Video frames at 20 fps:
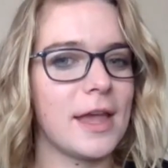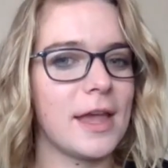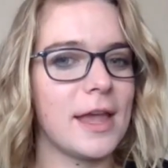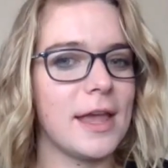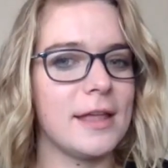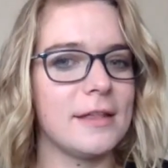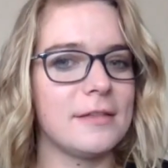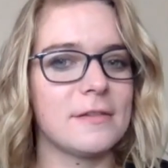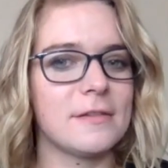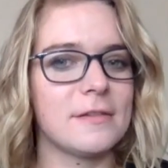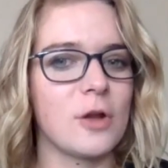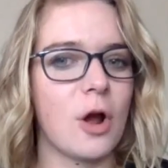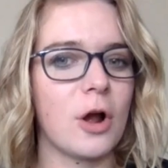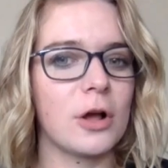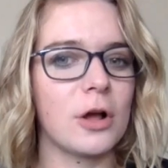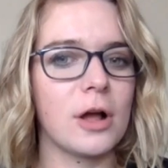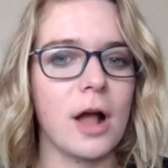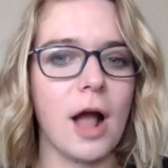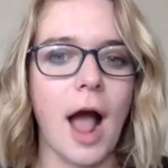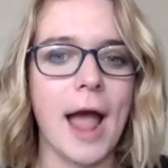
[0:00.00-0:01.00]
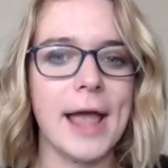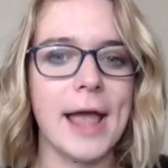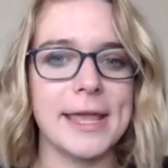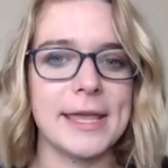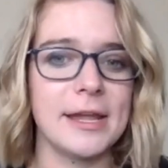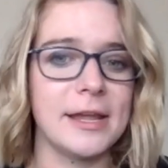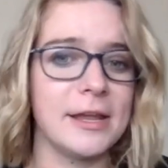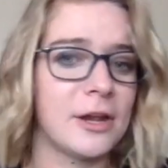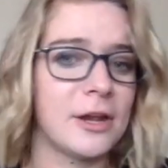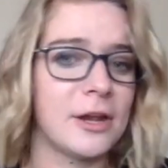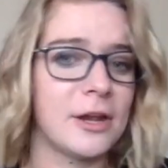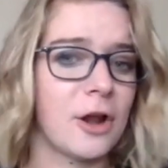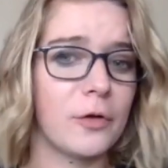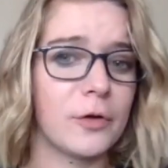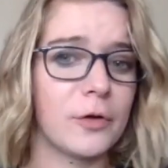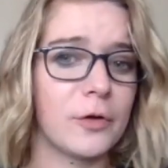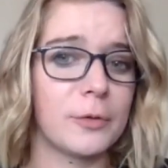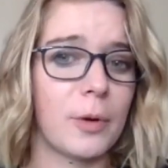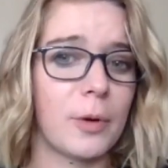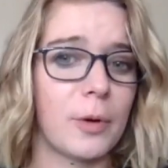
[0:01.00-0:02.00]
It's not, that is
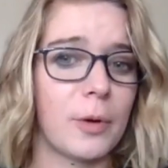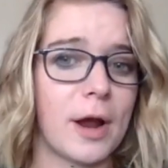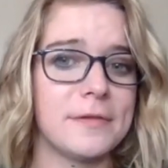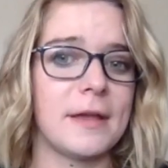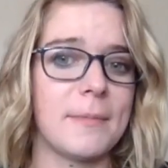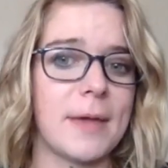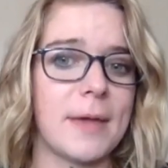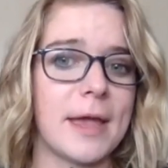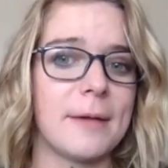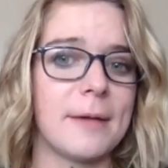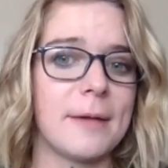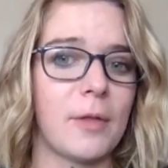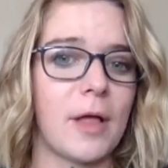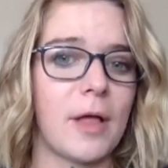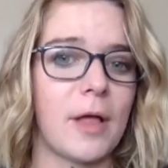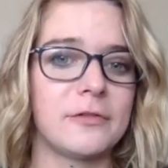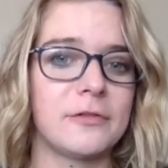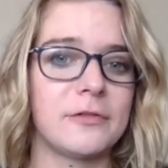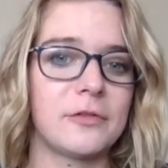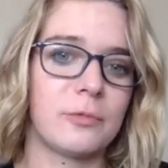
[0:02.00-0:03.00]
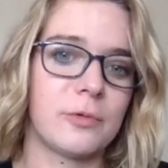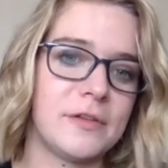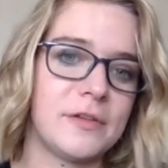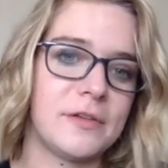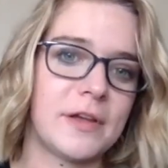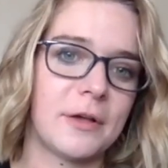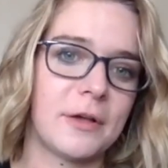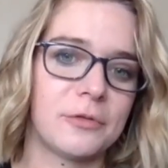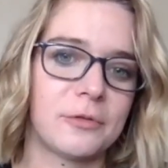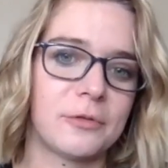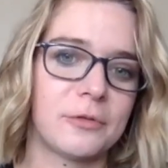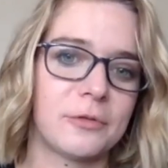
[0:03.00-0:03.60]
not clear pricing mega plant to retail